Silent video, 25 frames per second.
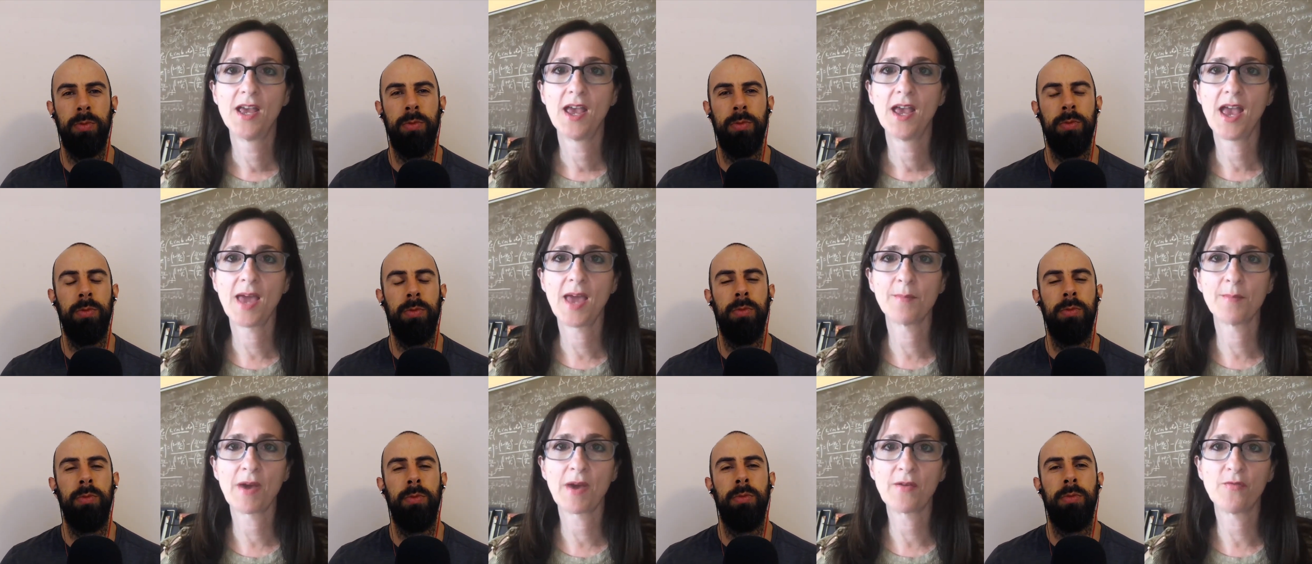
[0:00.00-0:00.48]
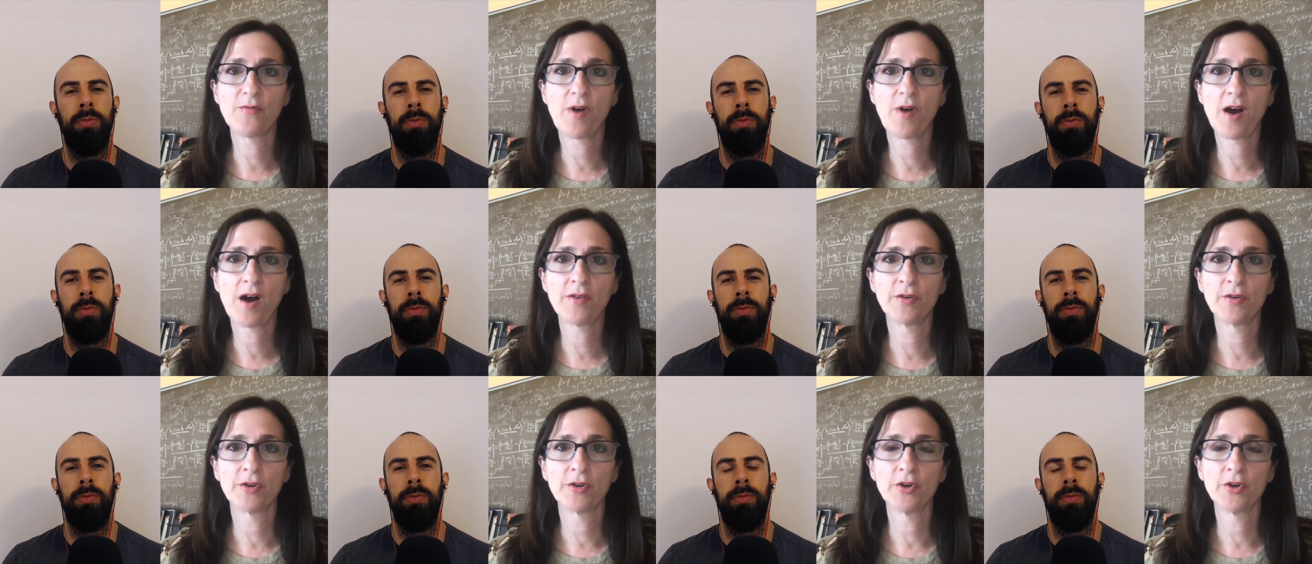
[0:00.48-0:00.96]
Speaker 1: And my
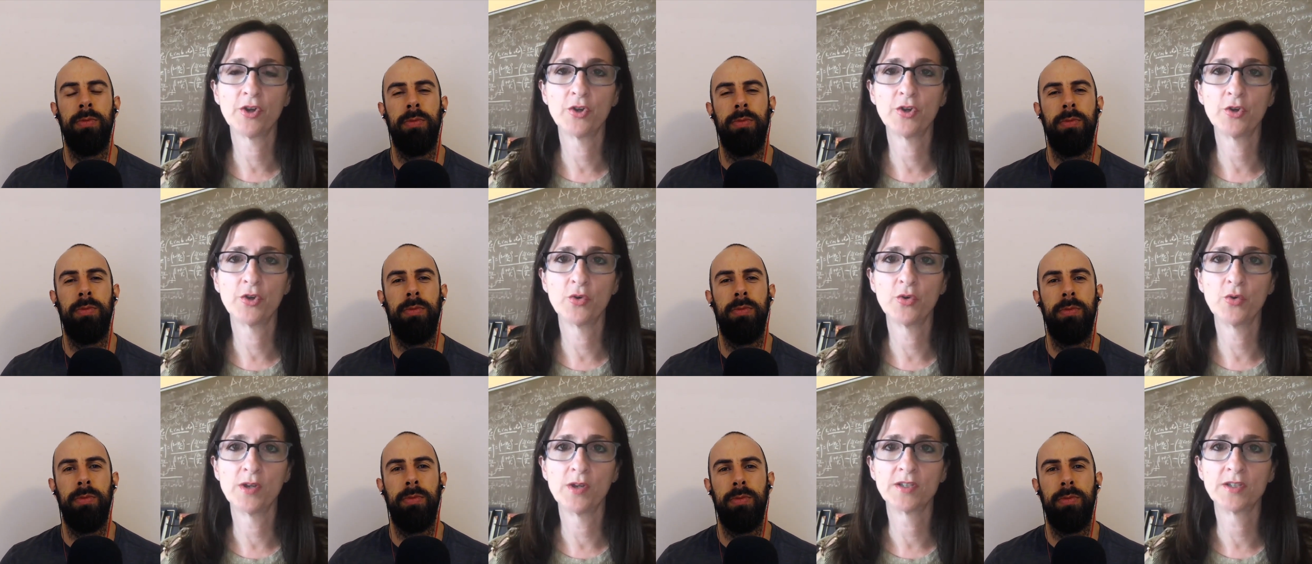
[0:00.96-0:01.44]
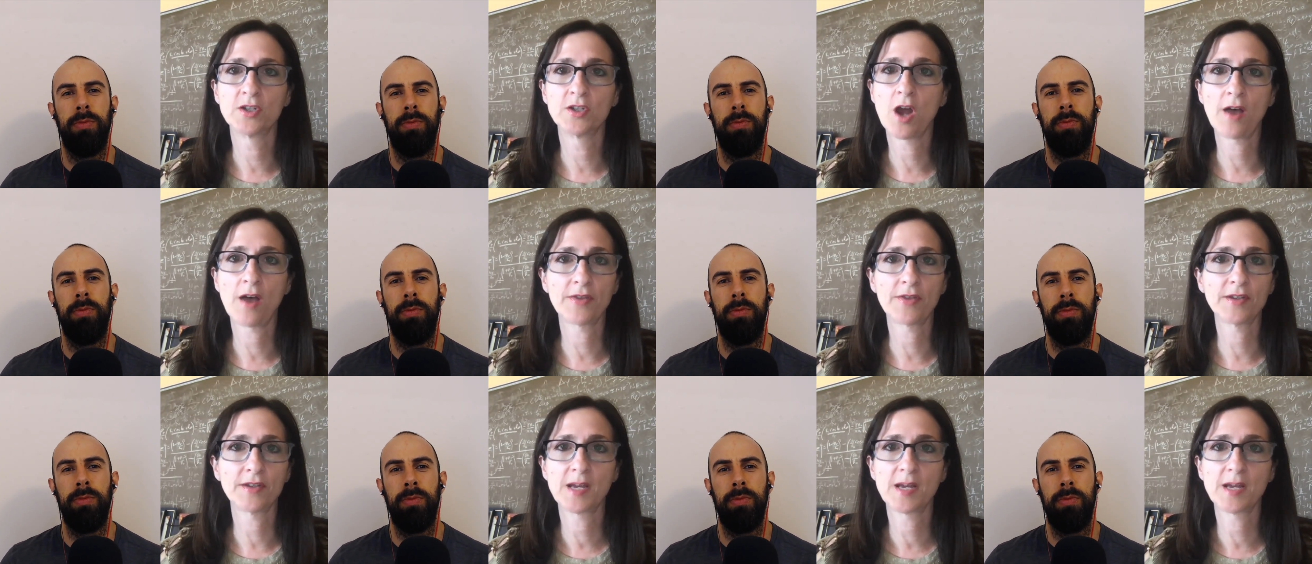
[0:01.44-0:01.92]
father, who is
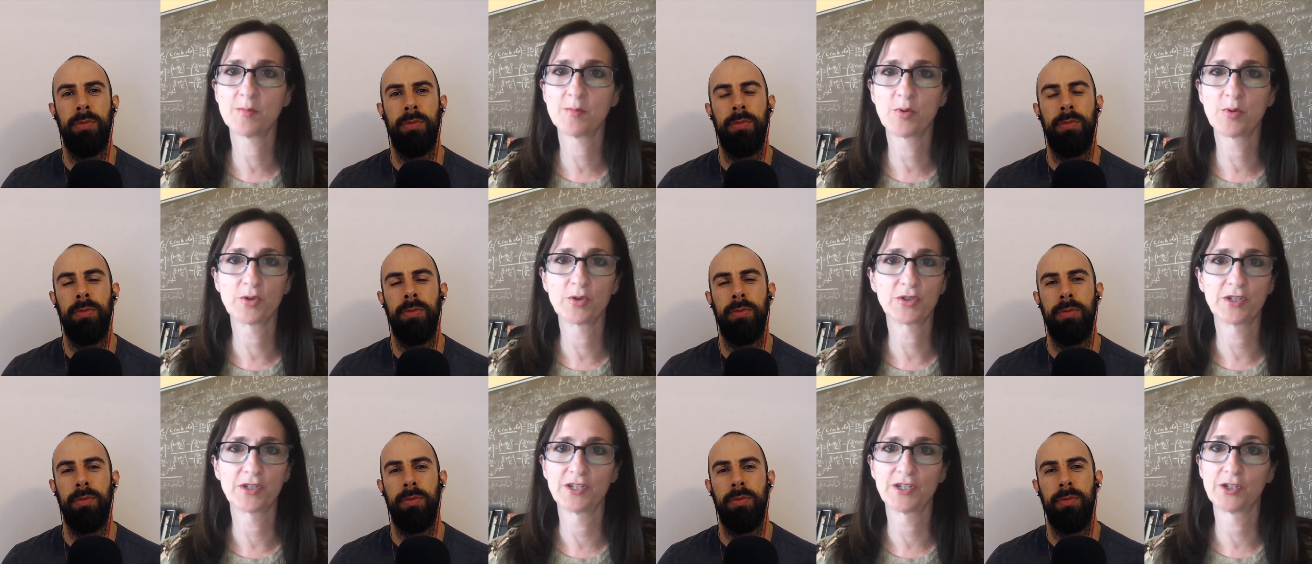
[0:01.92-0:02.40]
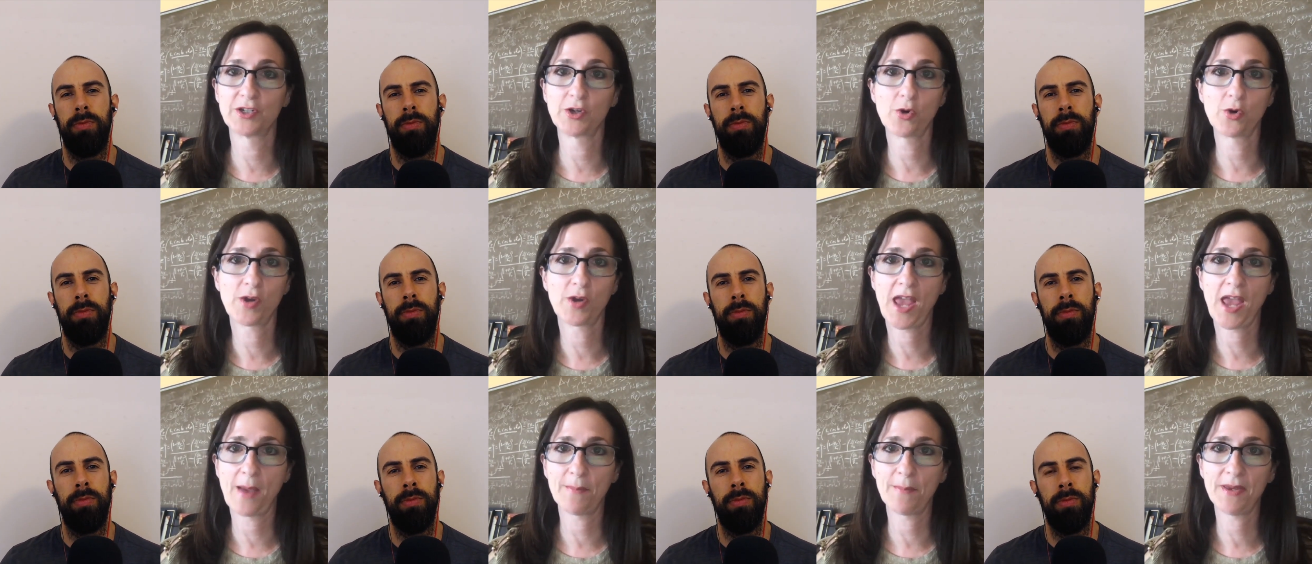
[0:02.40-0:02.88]
not the type of person to go
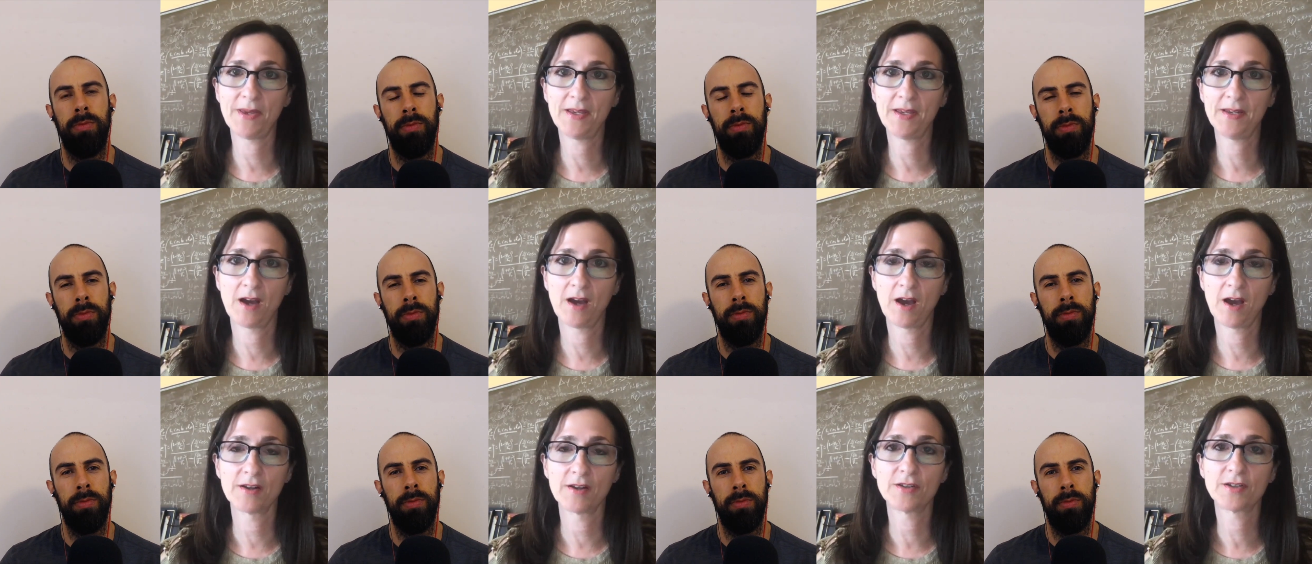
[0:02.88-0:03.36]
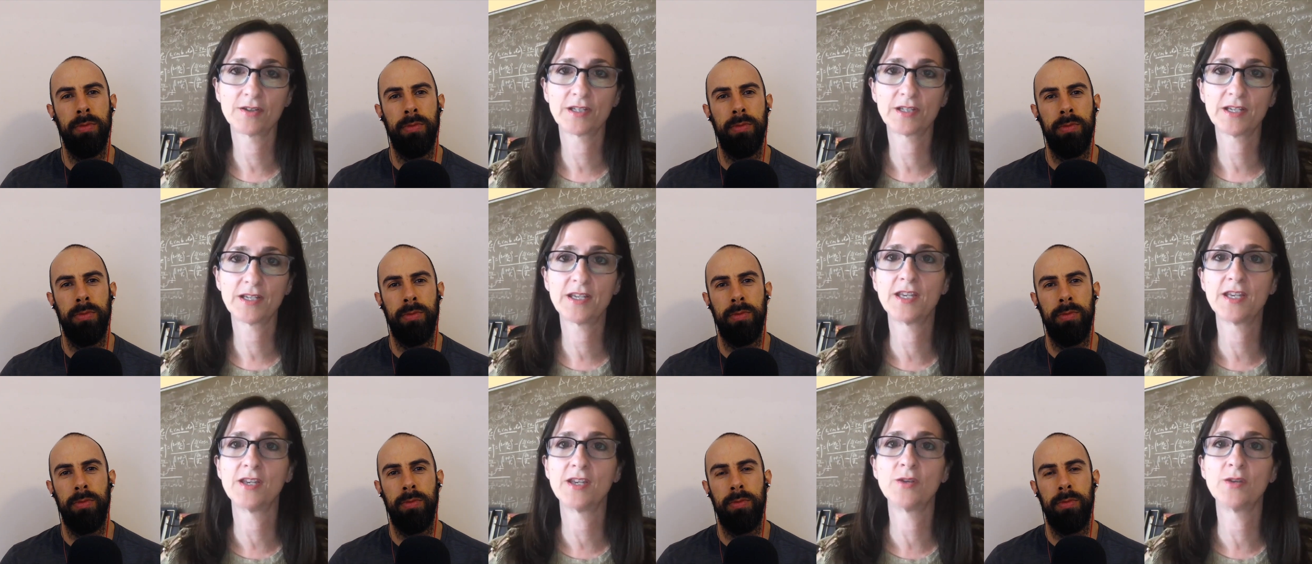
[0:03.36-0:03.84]
camping, honestly,
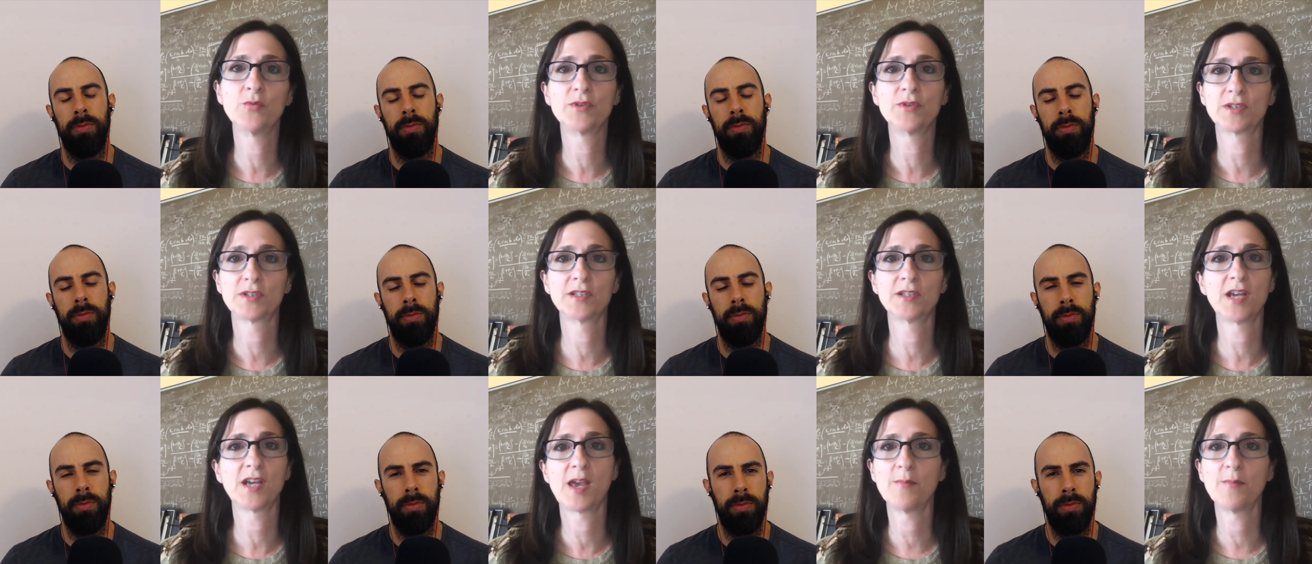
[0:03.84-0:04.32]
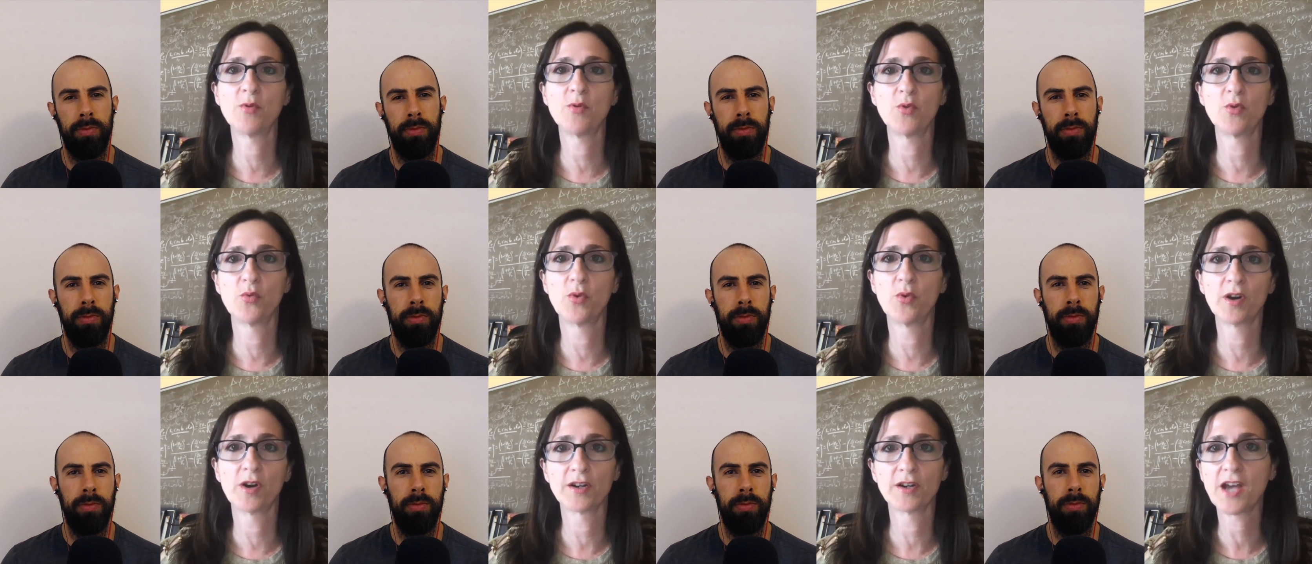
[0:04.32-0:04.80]
he was the type who would
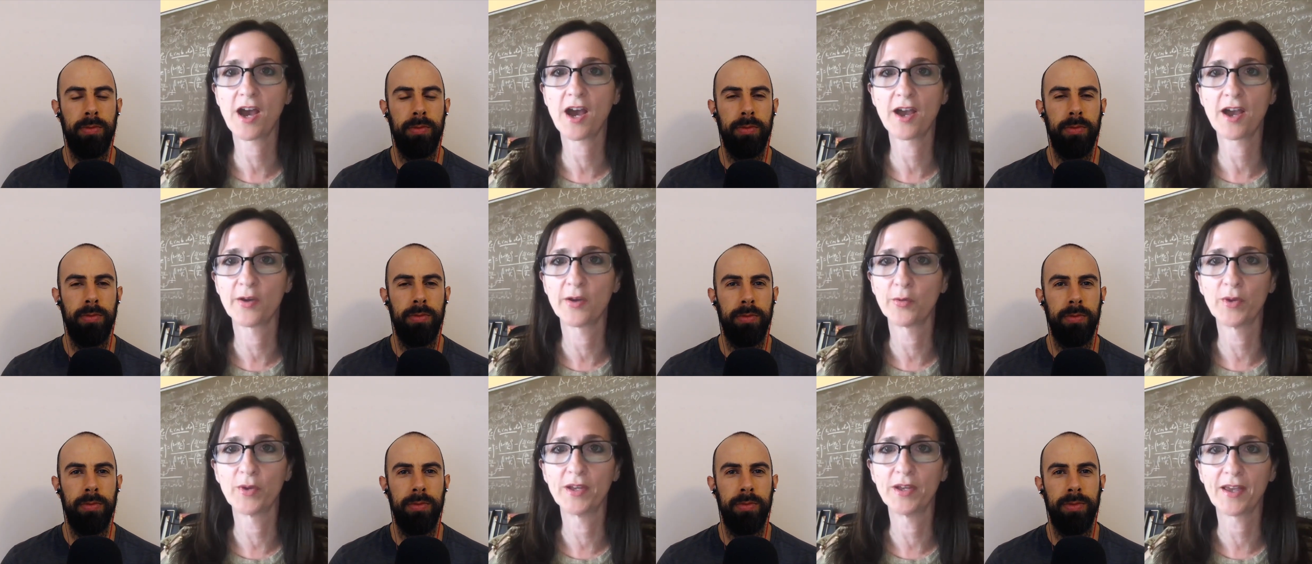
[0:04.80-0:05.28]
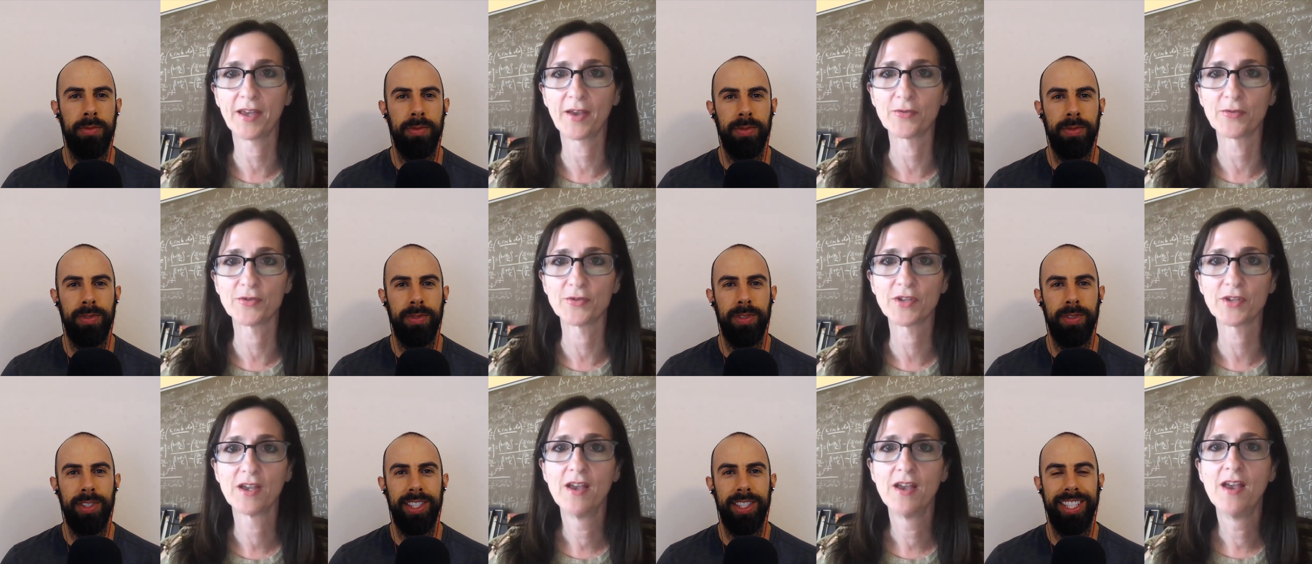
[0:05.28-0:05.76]
wear a tie on
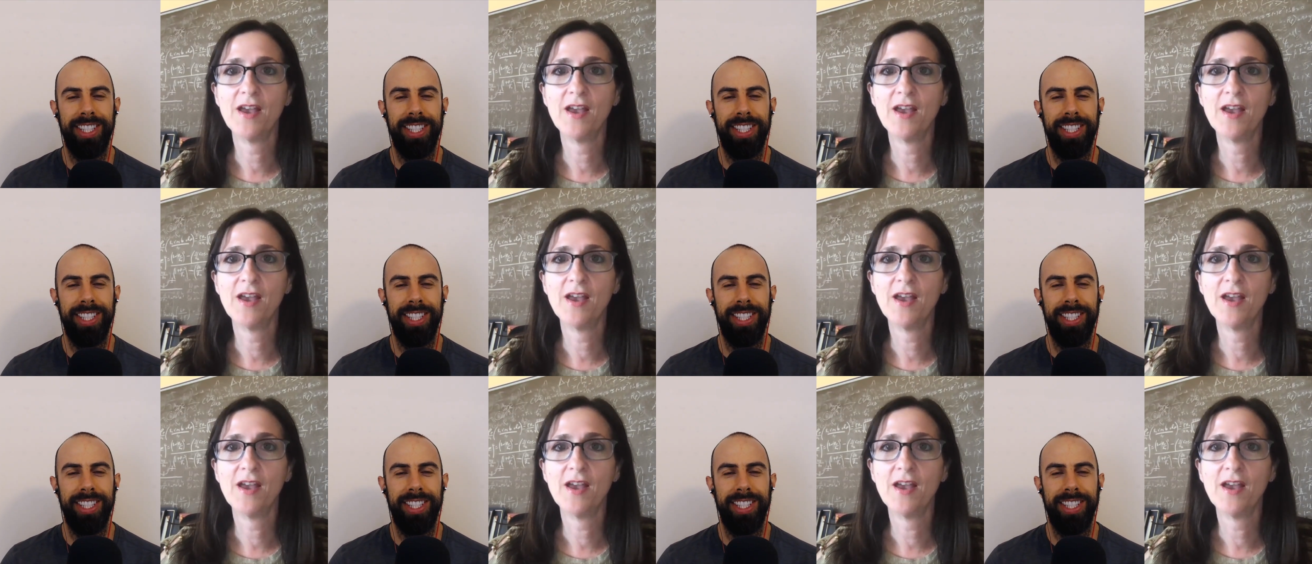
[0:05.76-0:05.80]
weekends.